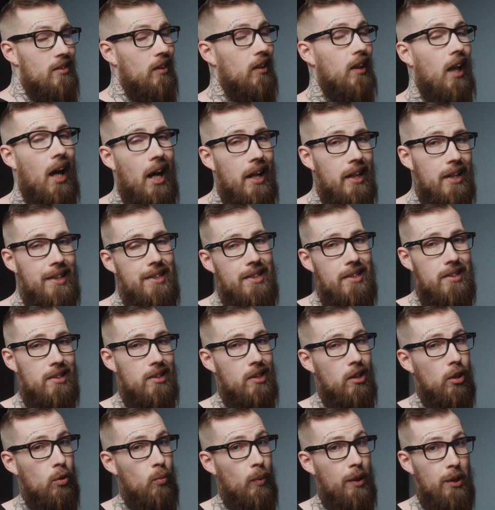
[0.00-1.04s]
lot
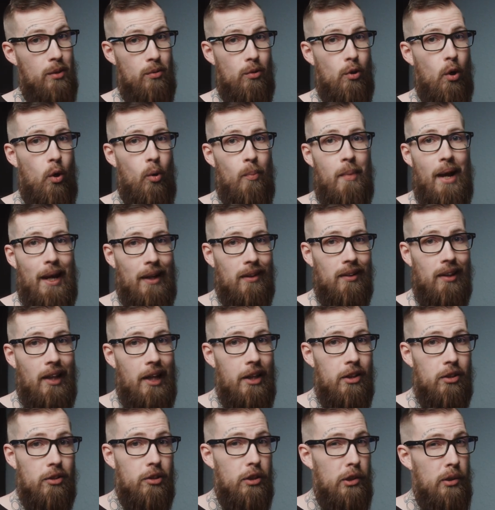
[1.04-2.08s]
easier when you go back
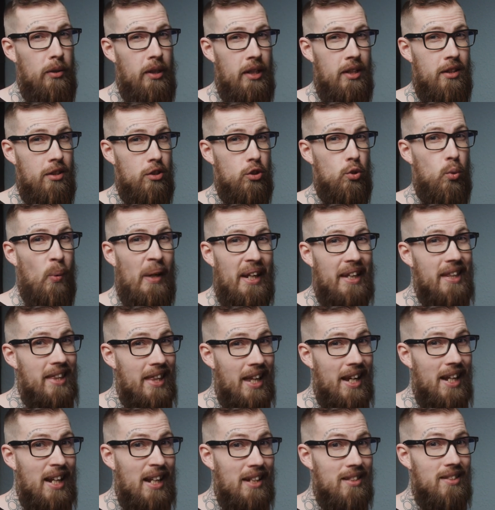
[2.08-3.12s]
later and you need to tweak
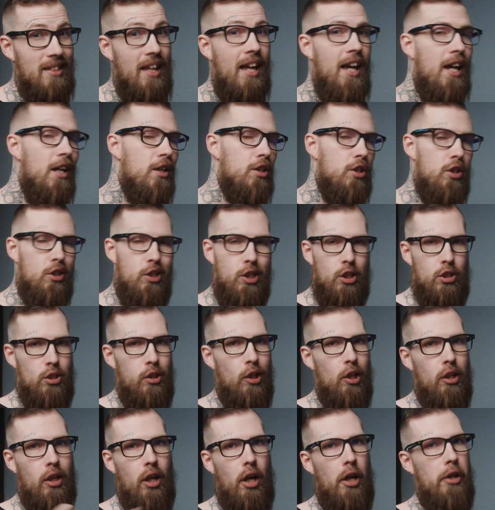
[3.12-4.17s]
things to just
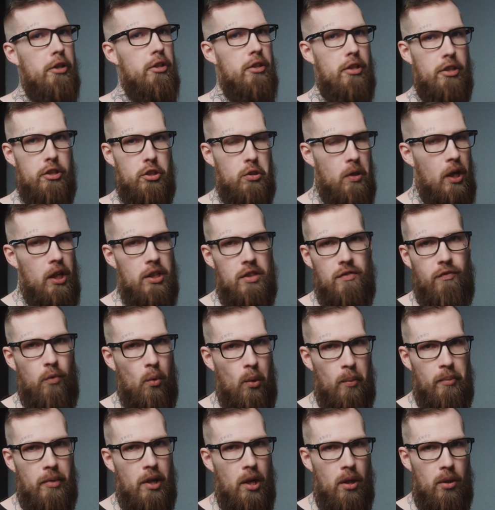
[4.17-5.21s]
look under the
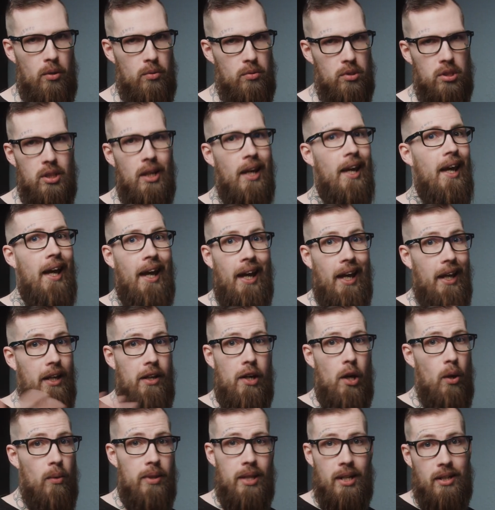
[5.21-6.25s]
transform nodes and
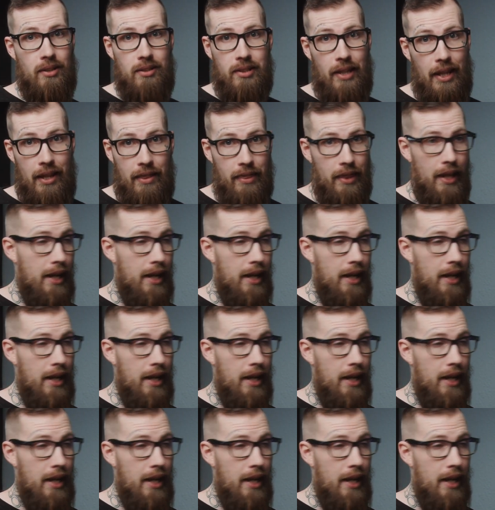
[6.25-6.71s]
know that it's in